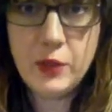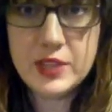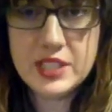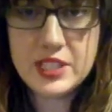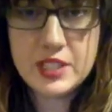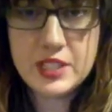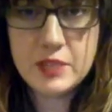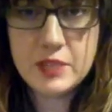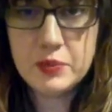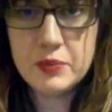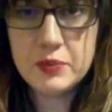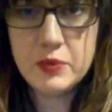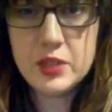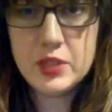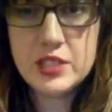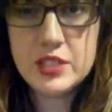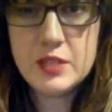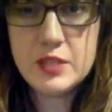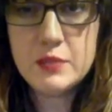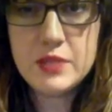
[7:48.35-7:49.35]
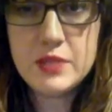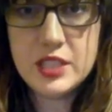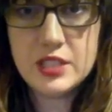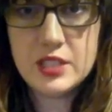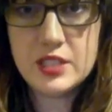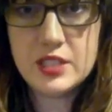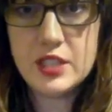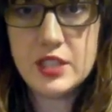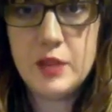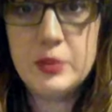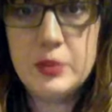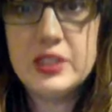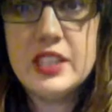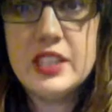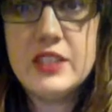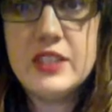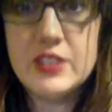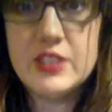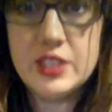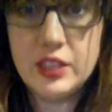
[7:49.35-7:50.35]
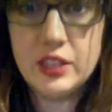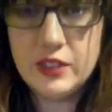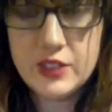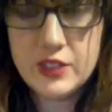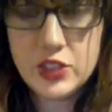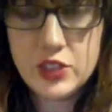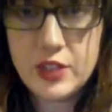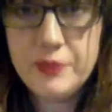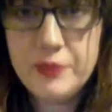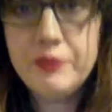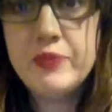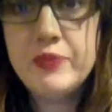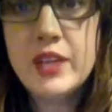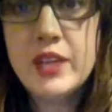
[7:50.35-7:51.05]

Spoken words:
What does it mean to not believe in television?